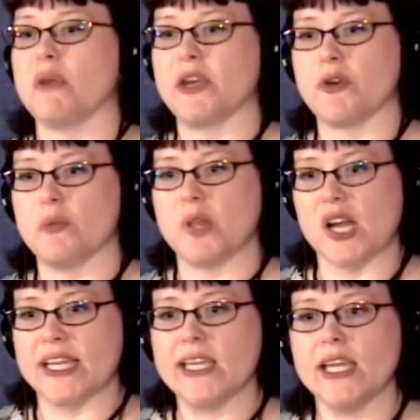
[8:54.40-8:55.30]
on
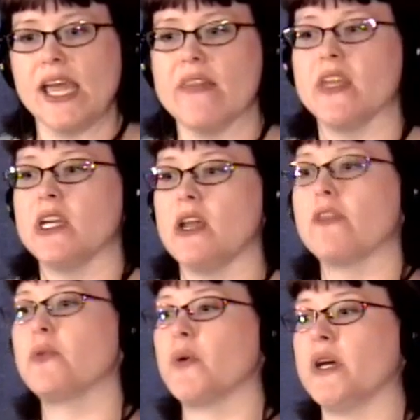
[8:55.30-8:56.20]
microblogging, and then
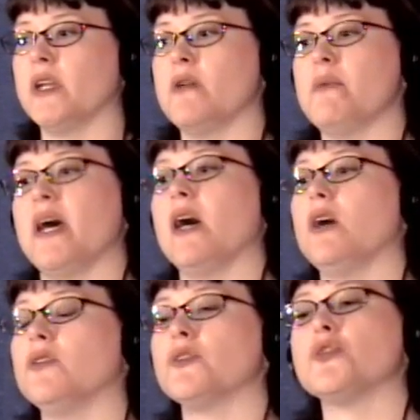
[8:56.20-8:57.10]
another one
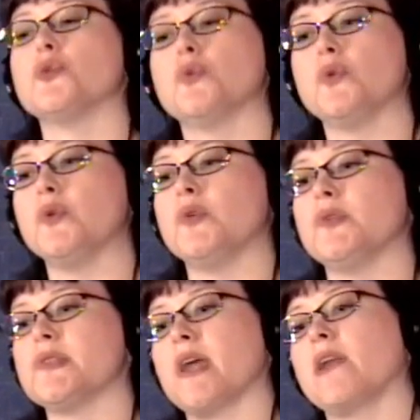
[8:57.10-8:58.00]
about
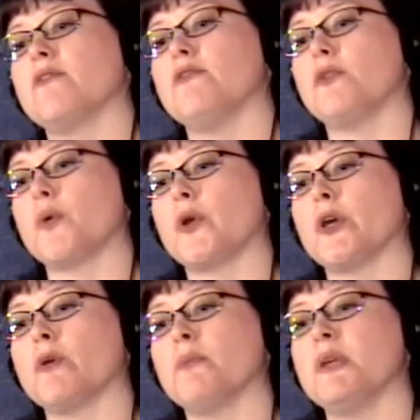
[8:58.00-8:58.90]
tools, kind of
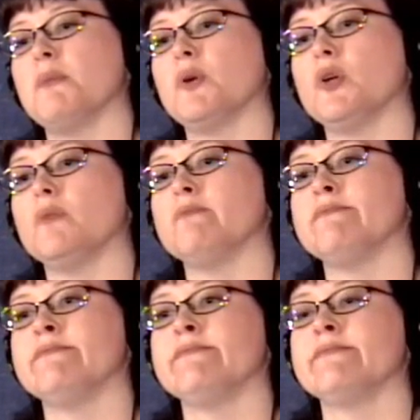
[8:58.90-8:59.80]
for people,
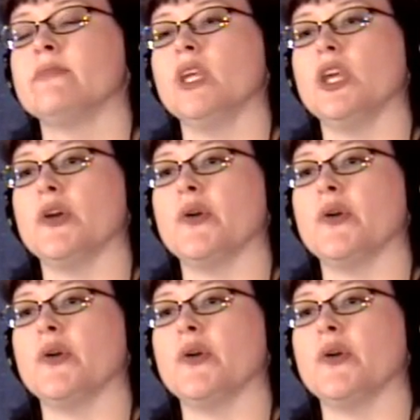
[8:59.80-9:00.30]
you